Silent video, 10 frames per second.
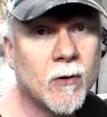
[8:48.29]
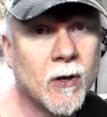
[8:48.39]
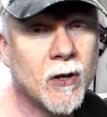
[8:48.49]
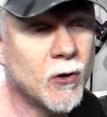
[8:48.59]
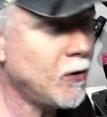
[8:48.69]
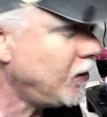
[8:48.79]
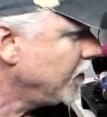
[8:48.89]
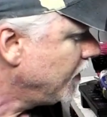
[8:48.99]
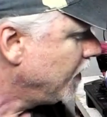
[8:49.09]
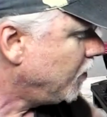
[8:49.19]
control.
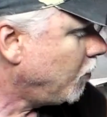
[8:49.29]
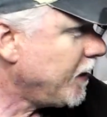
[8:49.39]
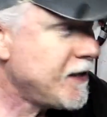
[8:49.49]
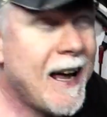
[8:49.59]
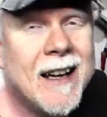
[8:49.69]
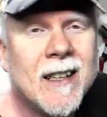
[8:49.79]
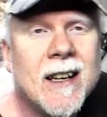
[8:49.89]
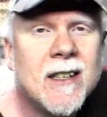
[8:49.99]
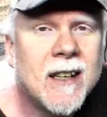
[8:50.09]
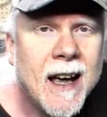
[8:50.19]
Well, what is
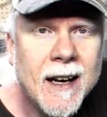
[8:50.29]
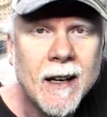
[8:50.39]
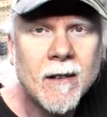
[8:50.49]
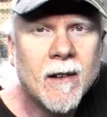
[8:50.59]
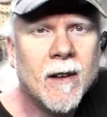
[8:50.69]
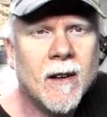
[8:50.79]
anti-skating?